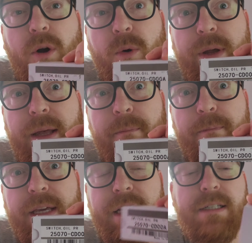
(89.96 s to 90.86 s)
OEM
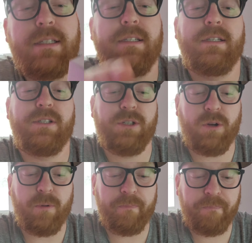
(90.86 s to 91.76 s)
piece.
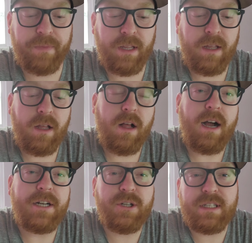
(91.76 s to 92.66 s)
So
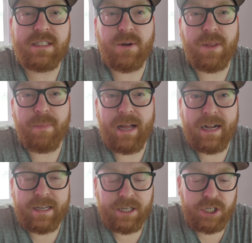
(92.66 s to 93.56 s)
I took this out of the
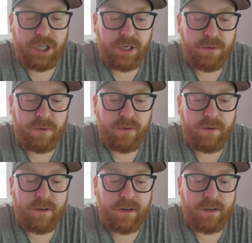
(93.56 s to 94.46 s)
package,
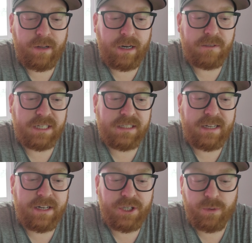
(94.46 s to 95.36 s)
and I was
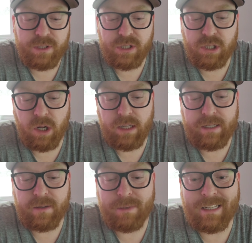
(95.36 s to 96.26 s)
excited to install
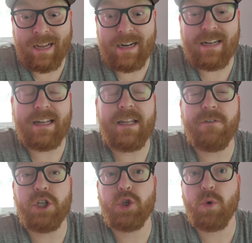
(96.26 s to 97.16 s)
it, and I'm glad I didn't
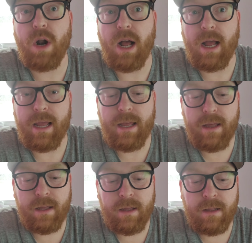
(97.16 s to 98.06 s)
even try,
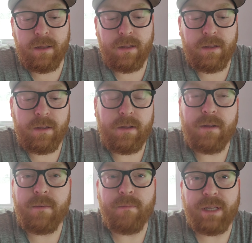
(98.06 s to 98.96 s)

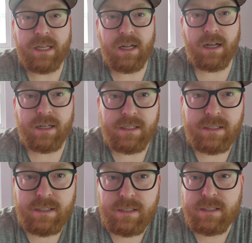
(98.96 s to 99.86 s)

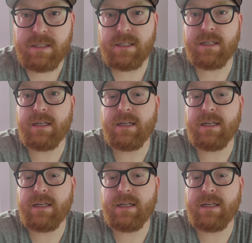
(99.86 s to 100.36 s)
because